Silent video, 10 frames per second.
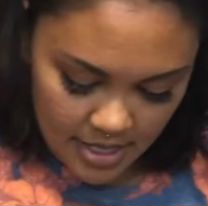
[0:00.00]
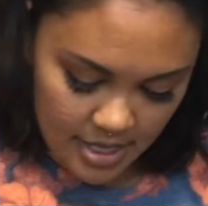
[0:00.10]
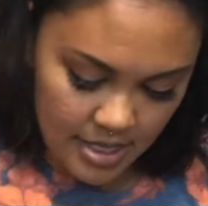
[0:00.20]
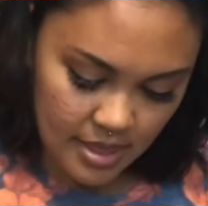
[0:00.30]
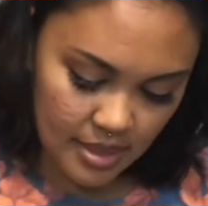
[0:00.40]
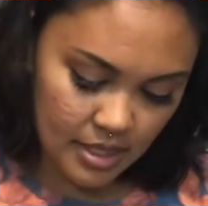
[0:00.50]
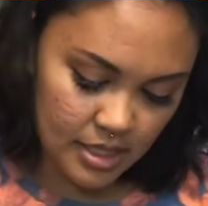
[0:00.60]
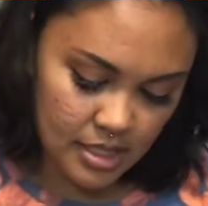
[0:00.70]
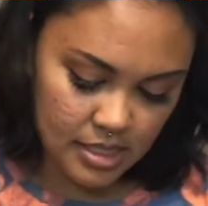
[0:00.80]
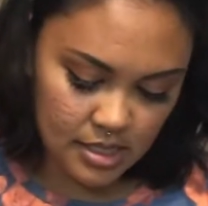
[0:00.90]
And
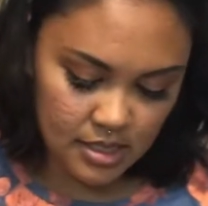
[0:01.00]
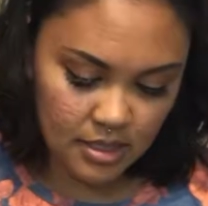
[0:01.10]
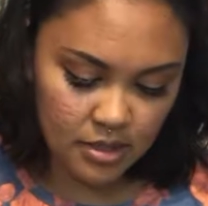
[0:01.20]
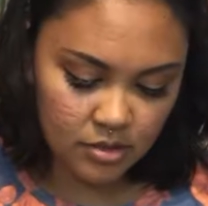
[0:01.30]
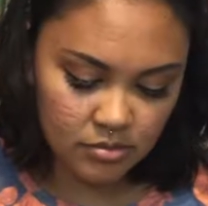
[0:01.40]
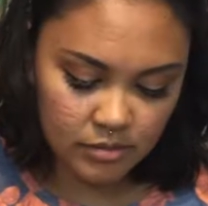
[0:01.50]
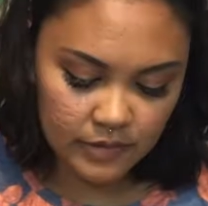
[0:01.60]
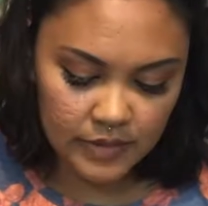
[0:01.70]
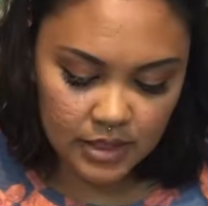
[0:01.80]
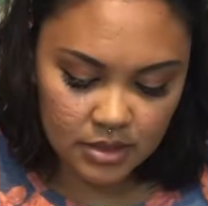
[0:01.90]
then, oh,
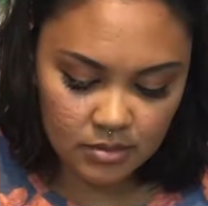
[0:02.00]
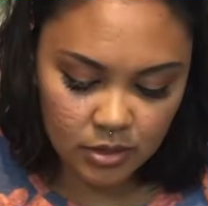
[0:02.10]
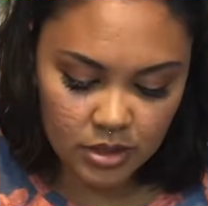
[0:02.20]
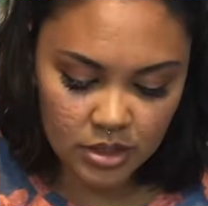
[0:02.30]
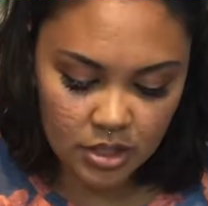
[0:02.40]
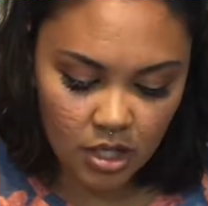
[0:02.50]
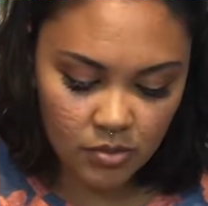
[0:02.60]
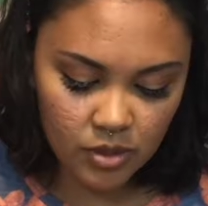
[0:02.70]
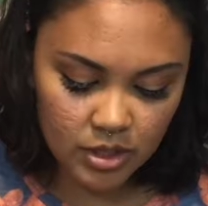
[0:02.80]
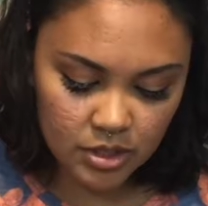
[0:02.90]
we've got some more Star
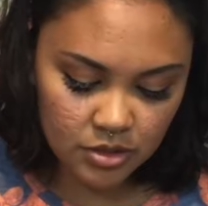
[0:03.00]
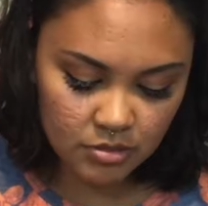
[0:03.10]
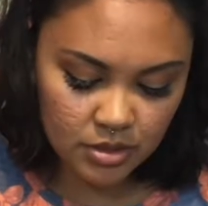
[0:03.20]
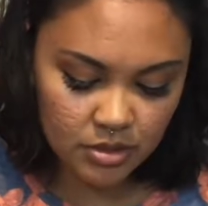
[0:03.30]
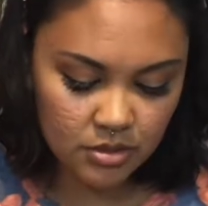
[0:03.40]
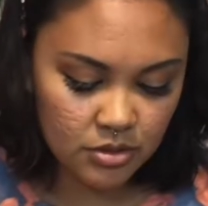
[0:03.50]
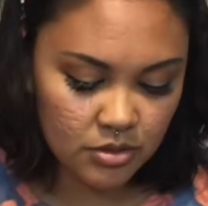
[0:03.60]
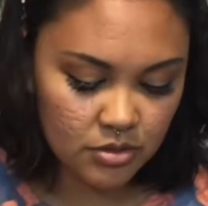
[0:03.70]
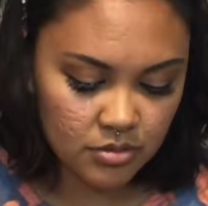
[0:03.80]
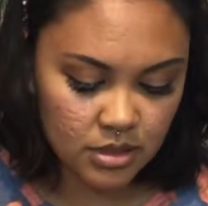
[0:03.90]
Wars Tsum
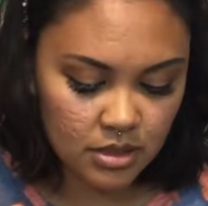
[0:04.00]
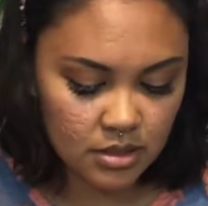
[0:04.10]
Tsums.